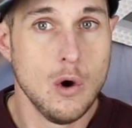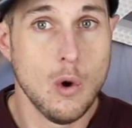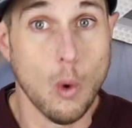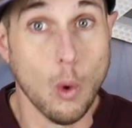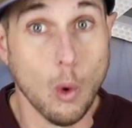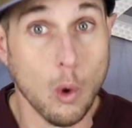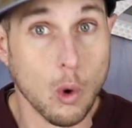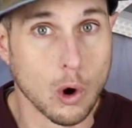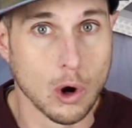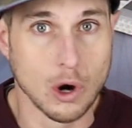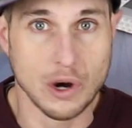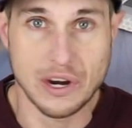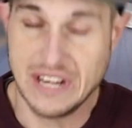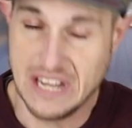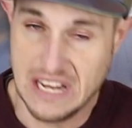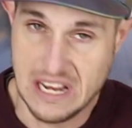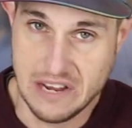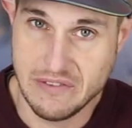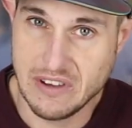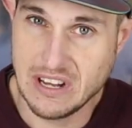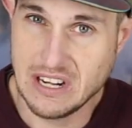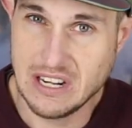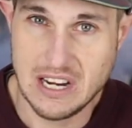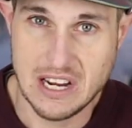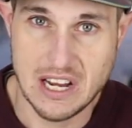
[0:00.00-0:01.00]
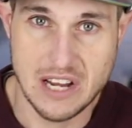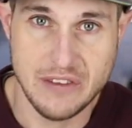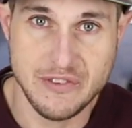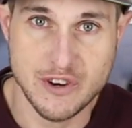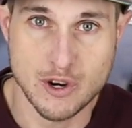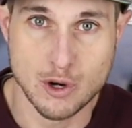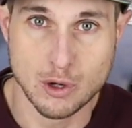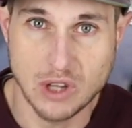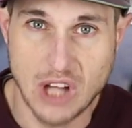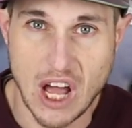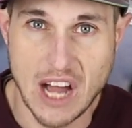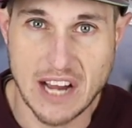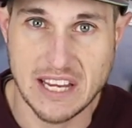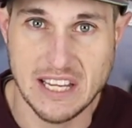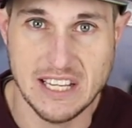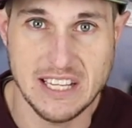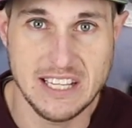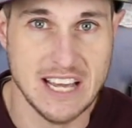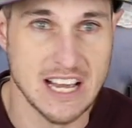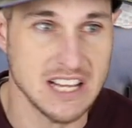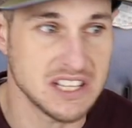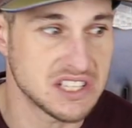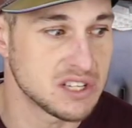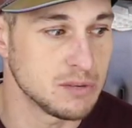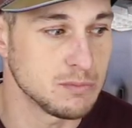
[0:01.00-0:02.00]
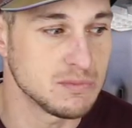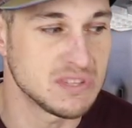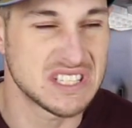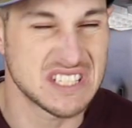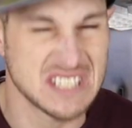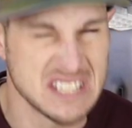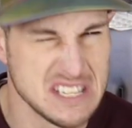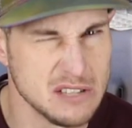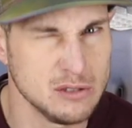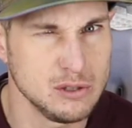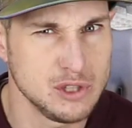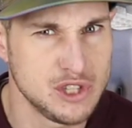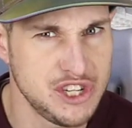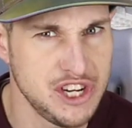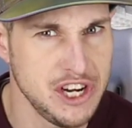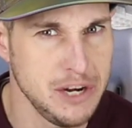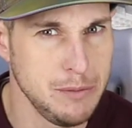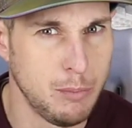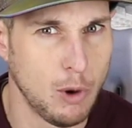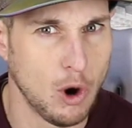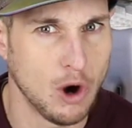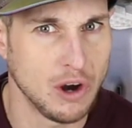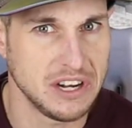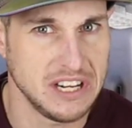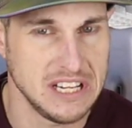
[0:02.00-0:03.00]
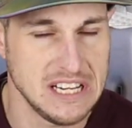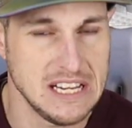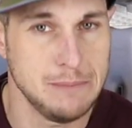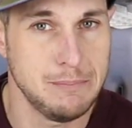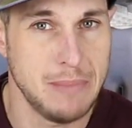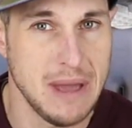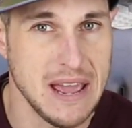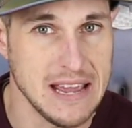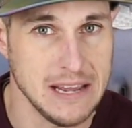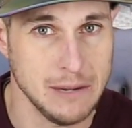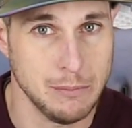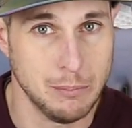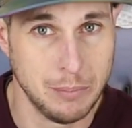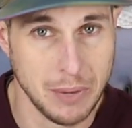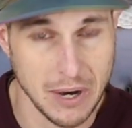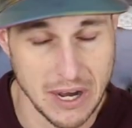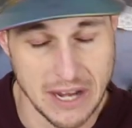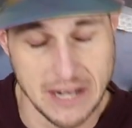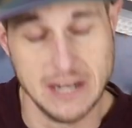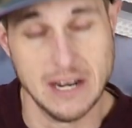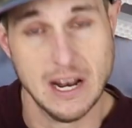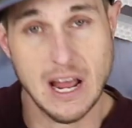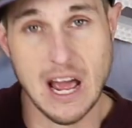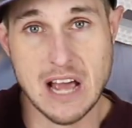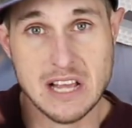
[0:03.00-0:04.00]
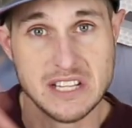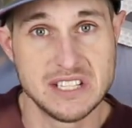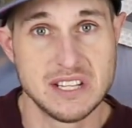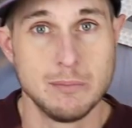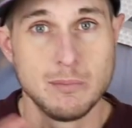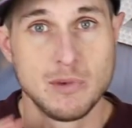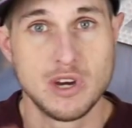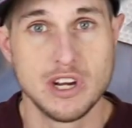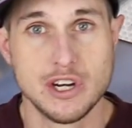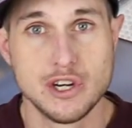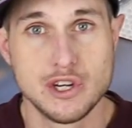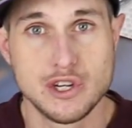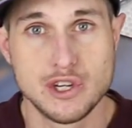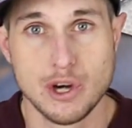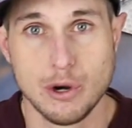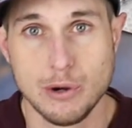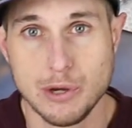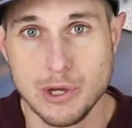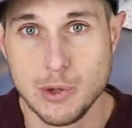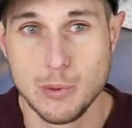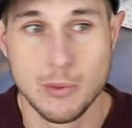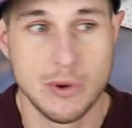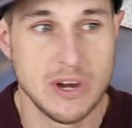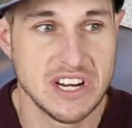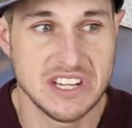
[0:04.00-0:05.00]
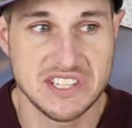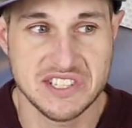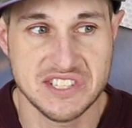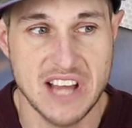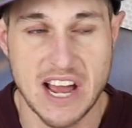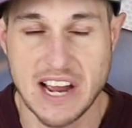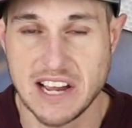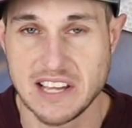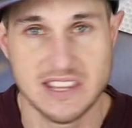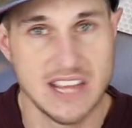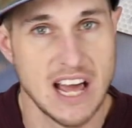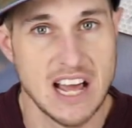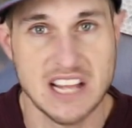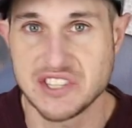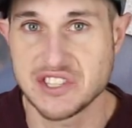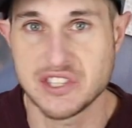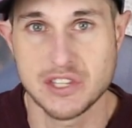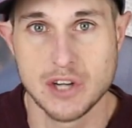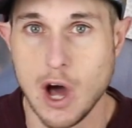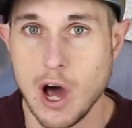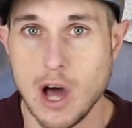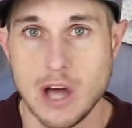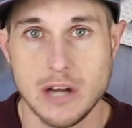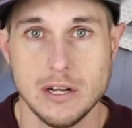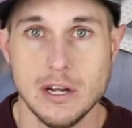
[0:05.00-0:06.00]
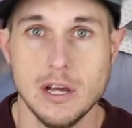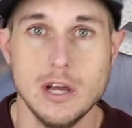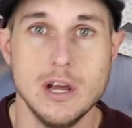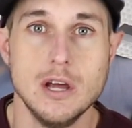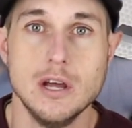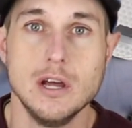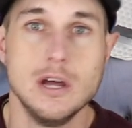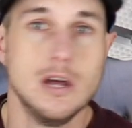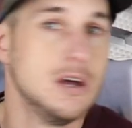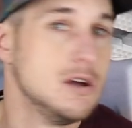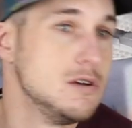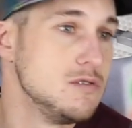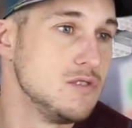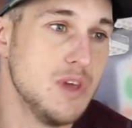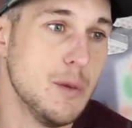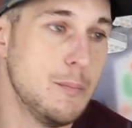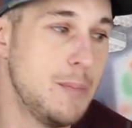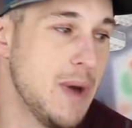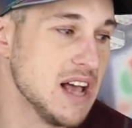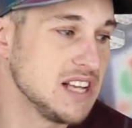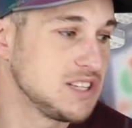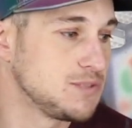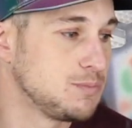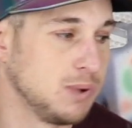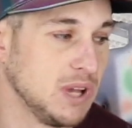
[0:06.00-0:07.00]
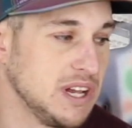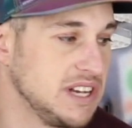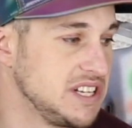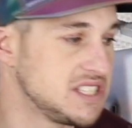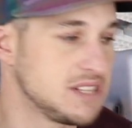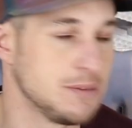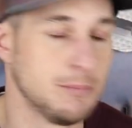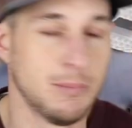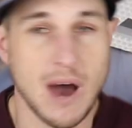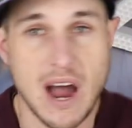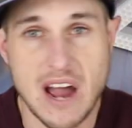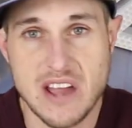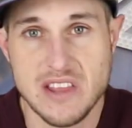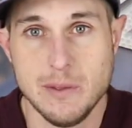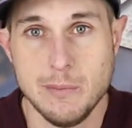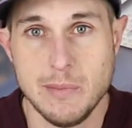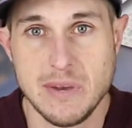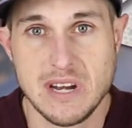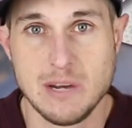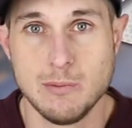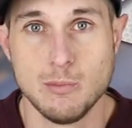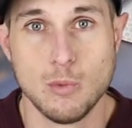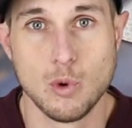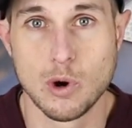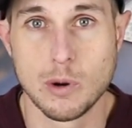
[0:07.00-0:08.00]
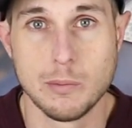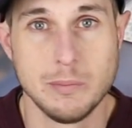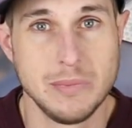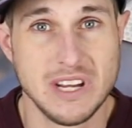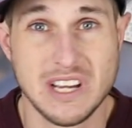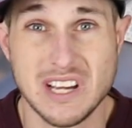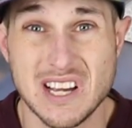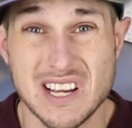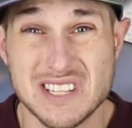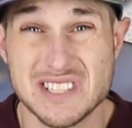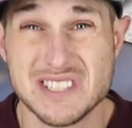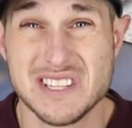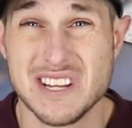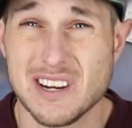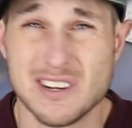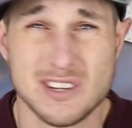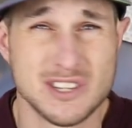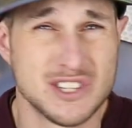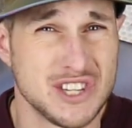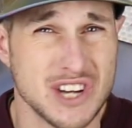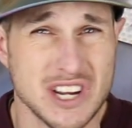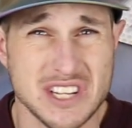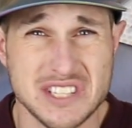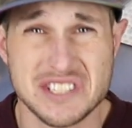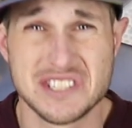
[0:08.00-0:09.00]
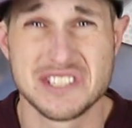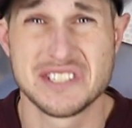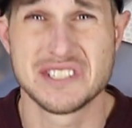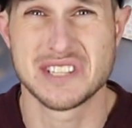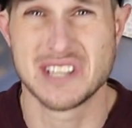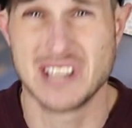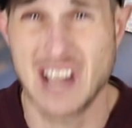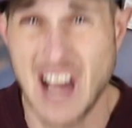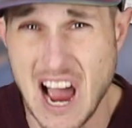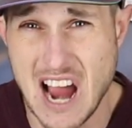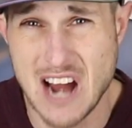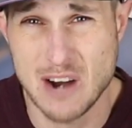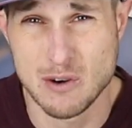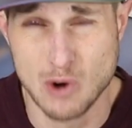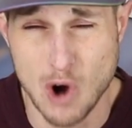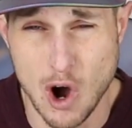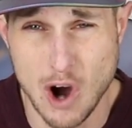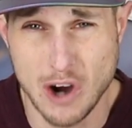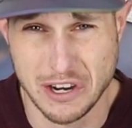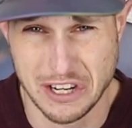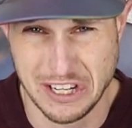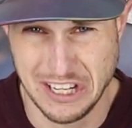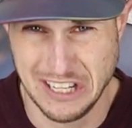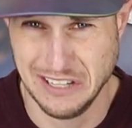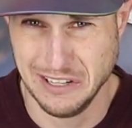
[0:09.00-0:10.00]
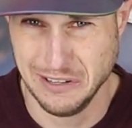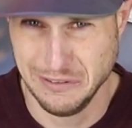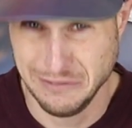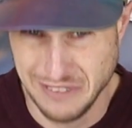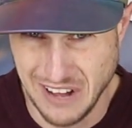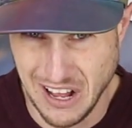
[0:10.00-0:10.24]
Or even if you're lucky, get some still cheap on eBay. But as I'm going to show you in a sec, that's not the best place to buy them anymore because they're just skyrocketing in